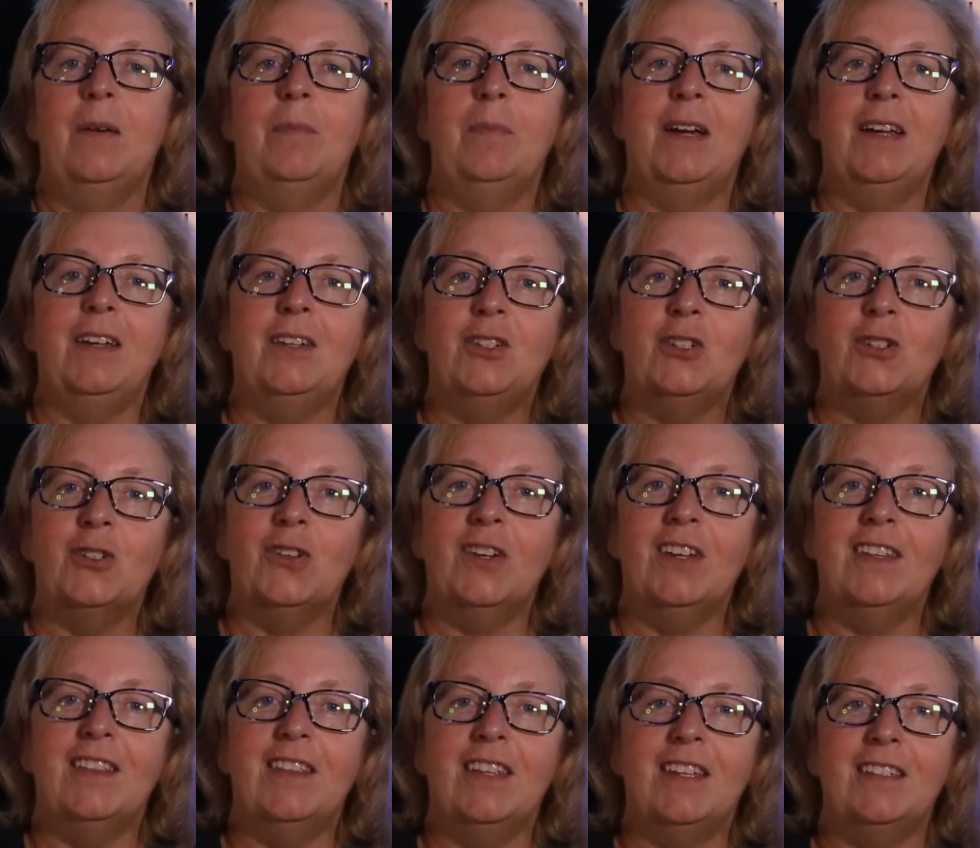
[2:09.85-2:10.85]
By
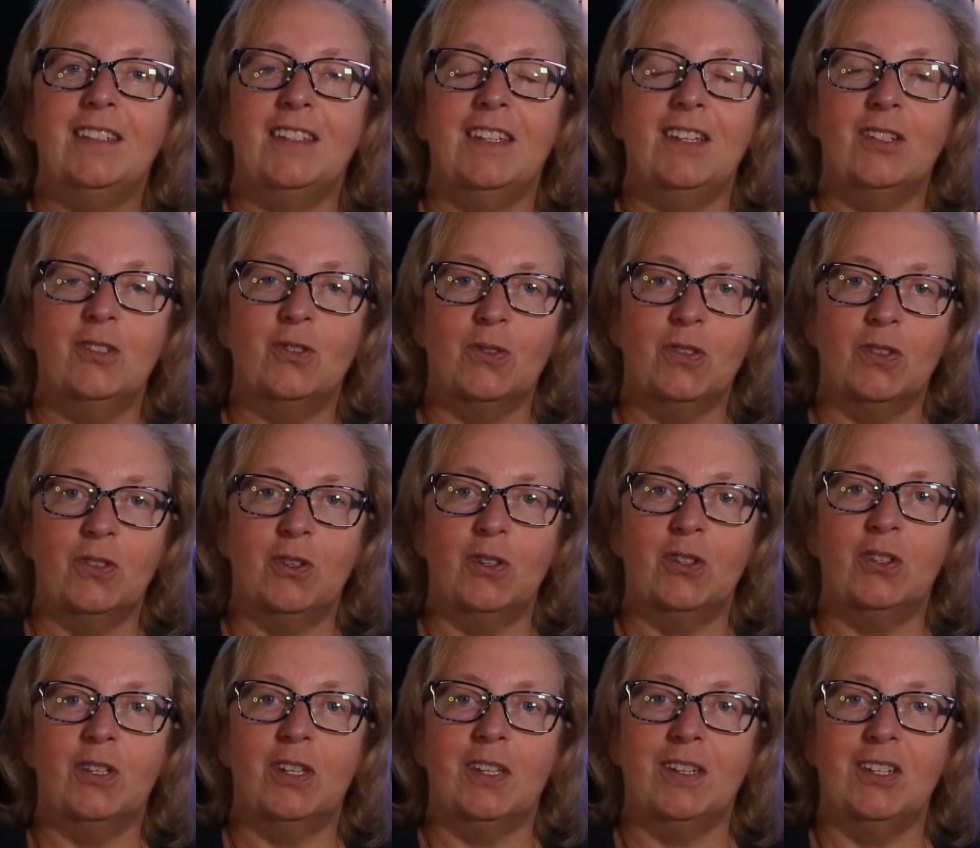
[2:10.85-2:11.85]
ensuring these things are in
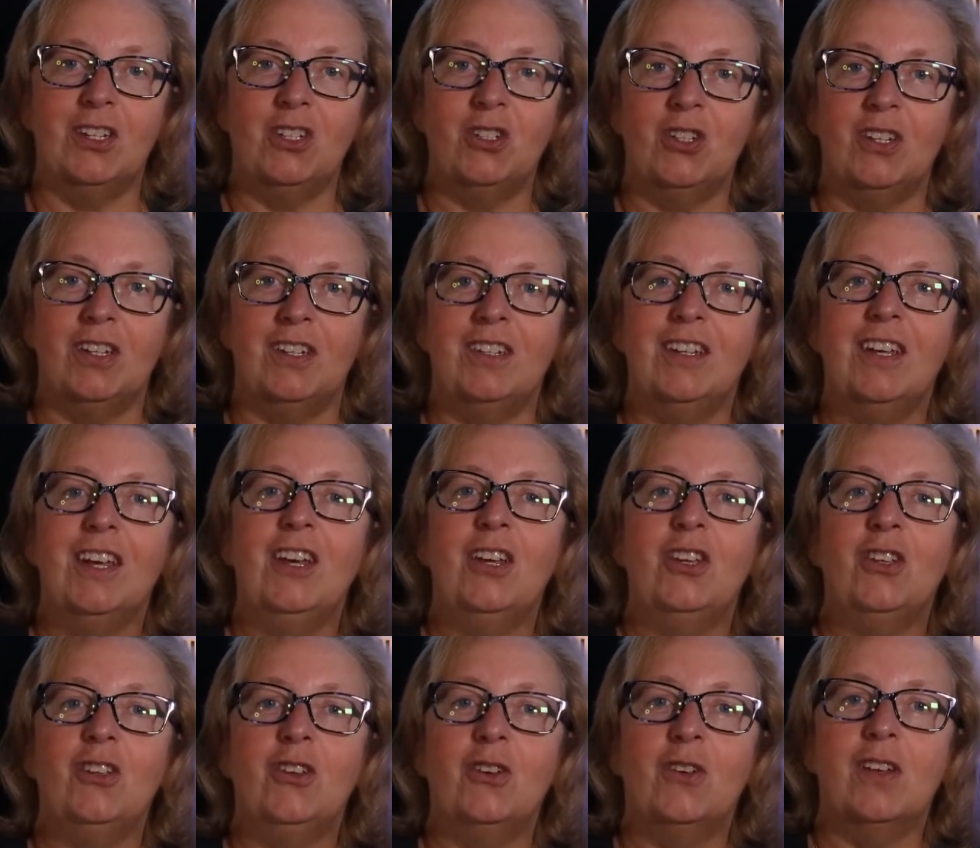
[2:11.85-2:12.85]
good condition,
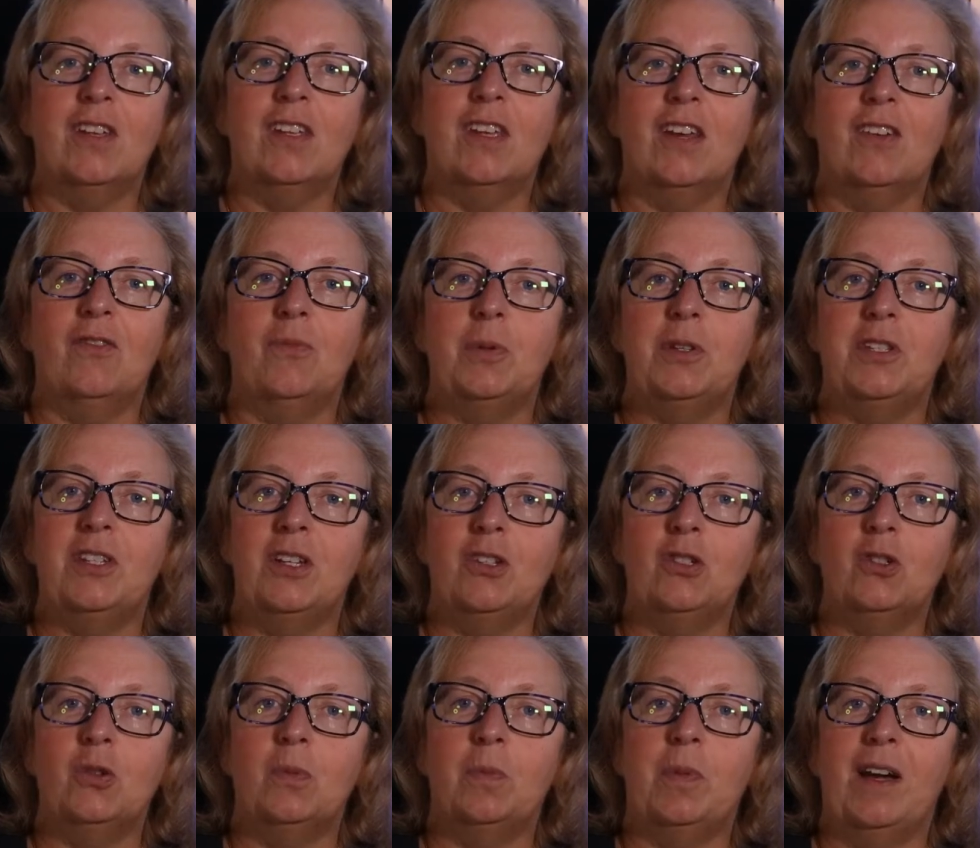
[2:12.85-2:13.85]
you can give
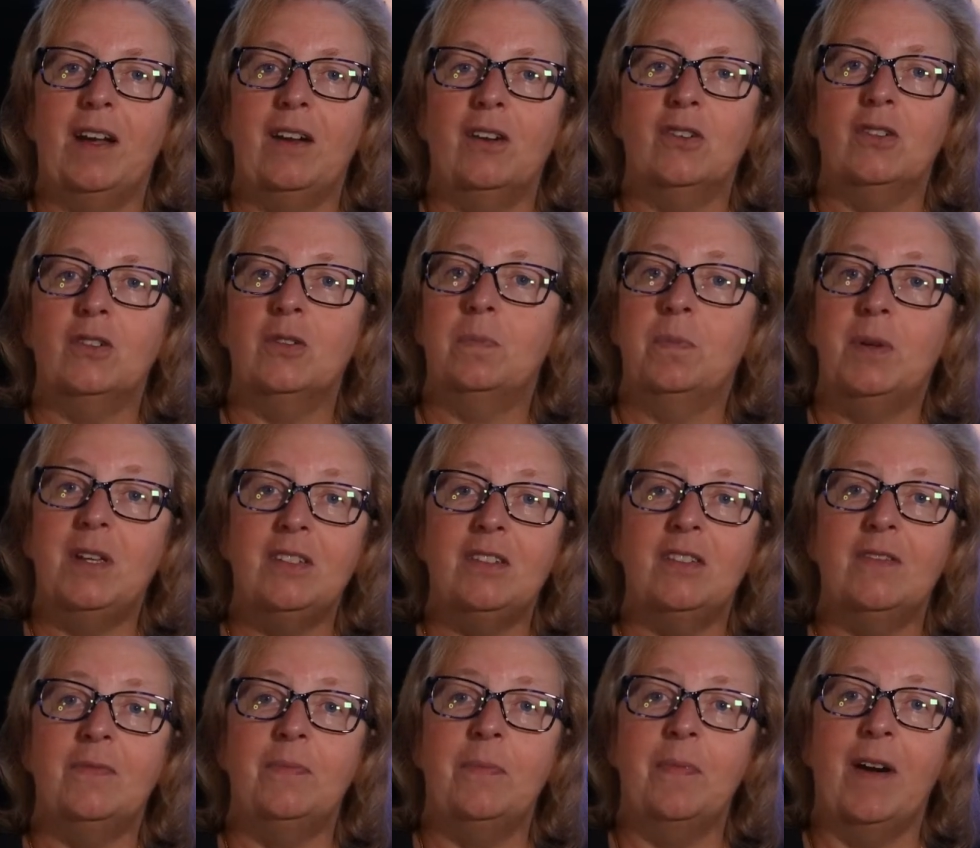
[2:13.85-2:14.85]
potential buyers
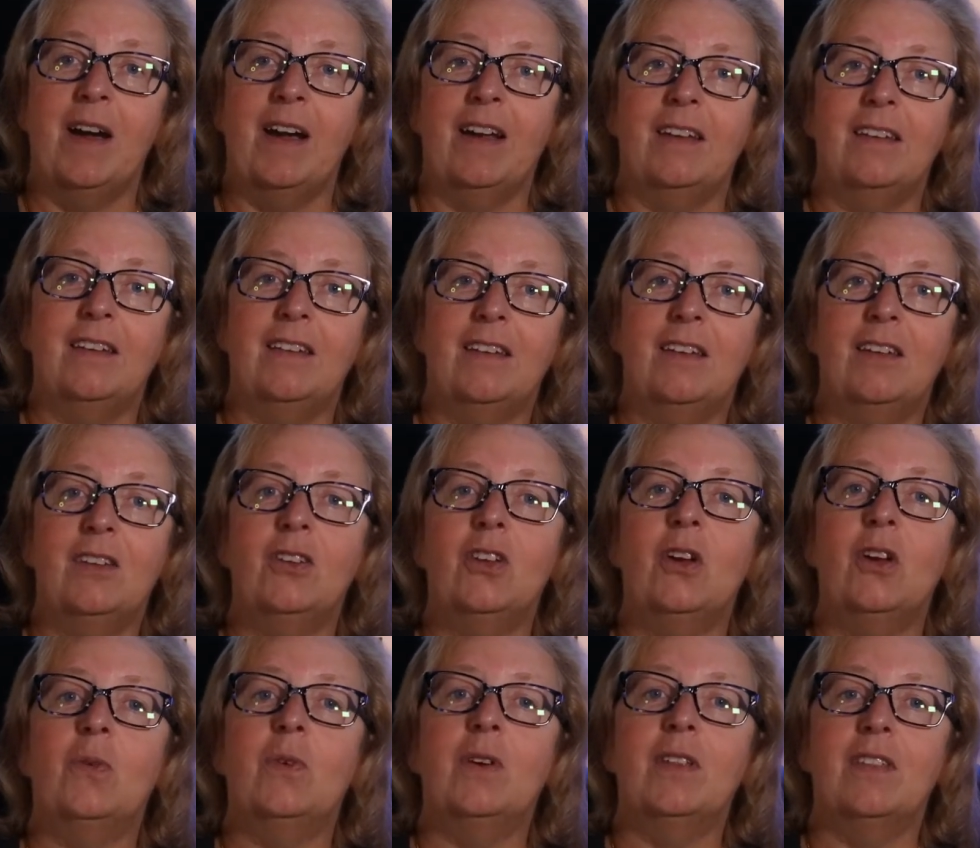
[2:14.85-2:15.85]
peace of mind in
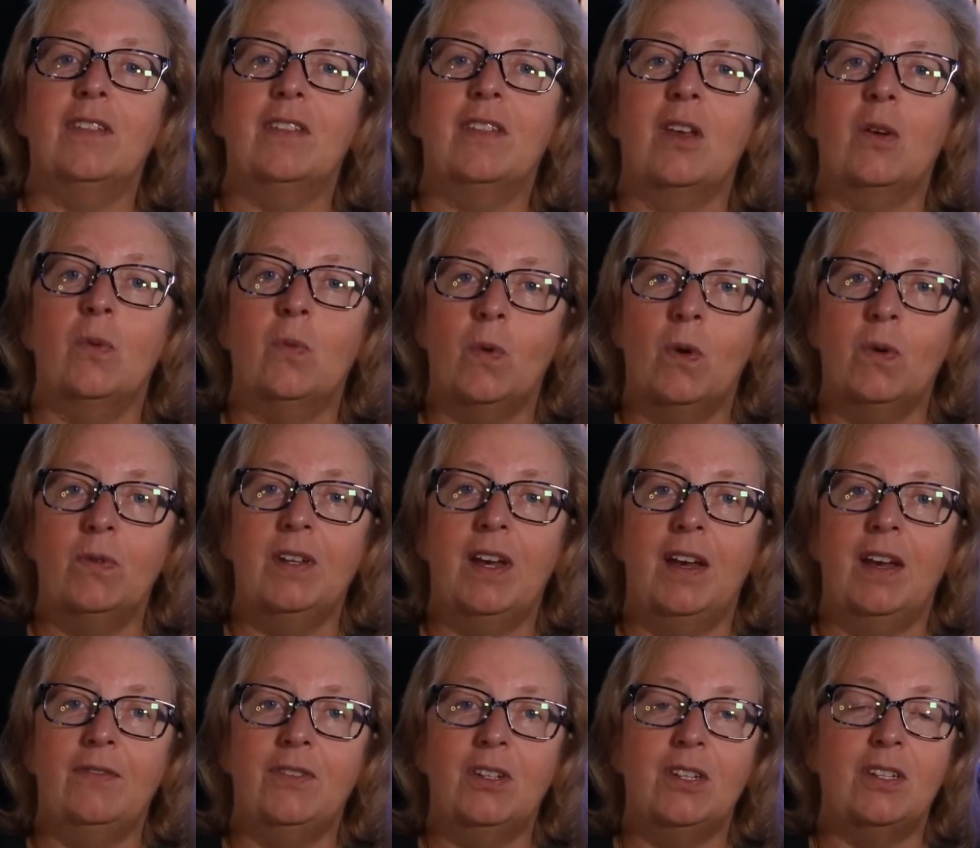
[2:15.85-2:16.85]
knowing that they won't
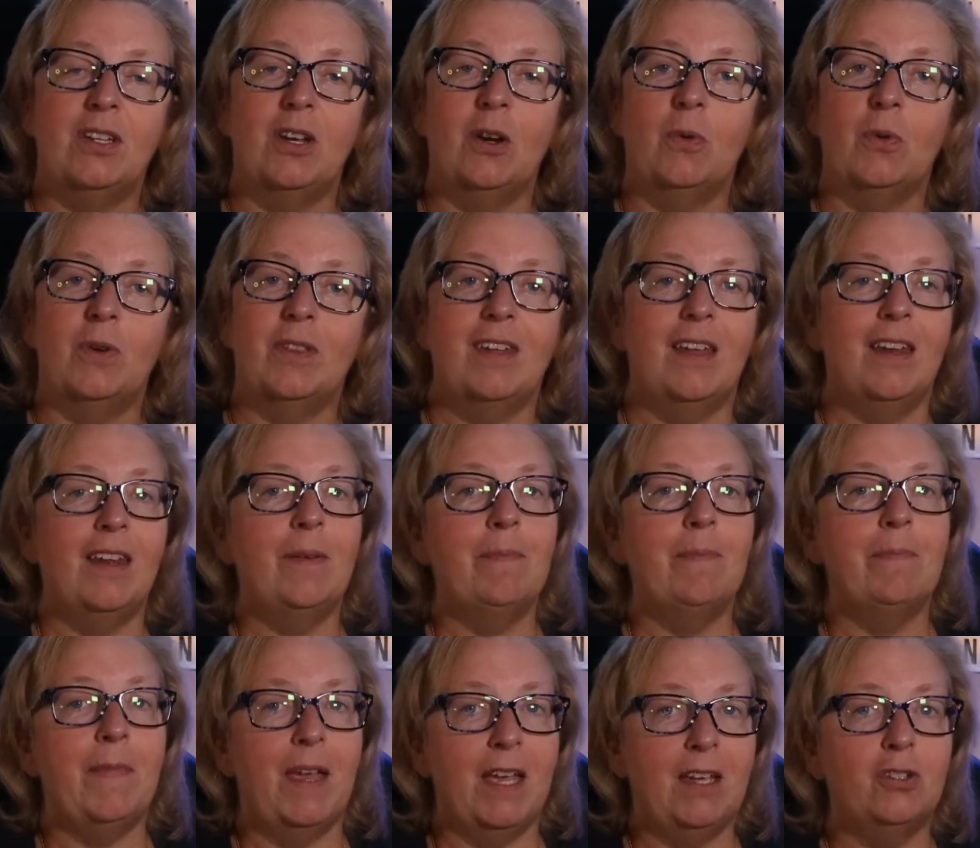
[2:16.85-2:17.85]
have to deal with any
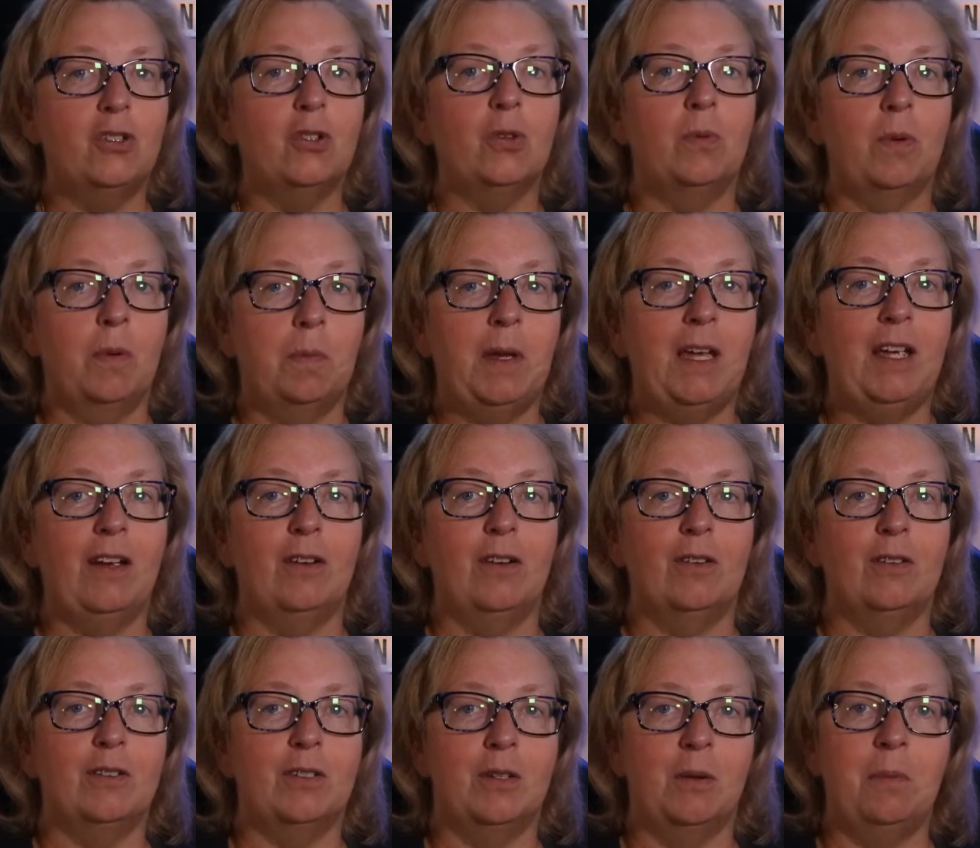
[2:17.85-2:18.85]
major
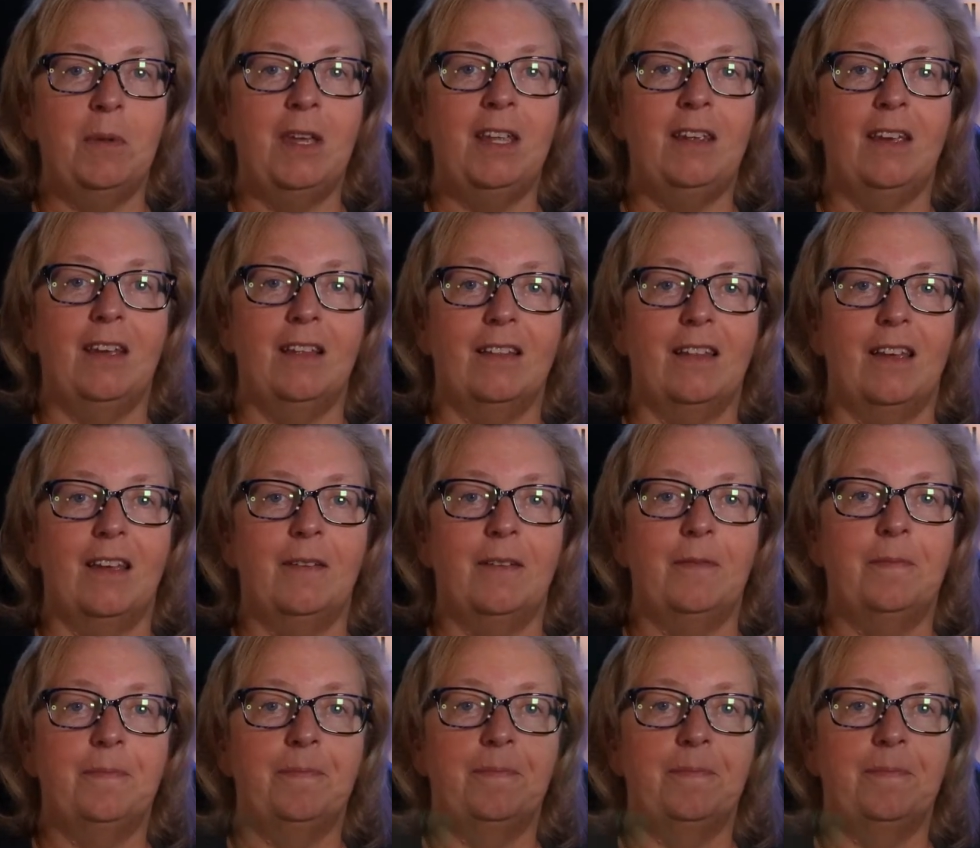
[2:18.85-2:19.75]
repairs immediately.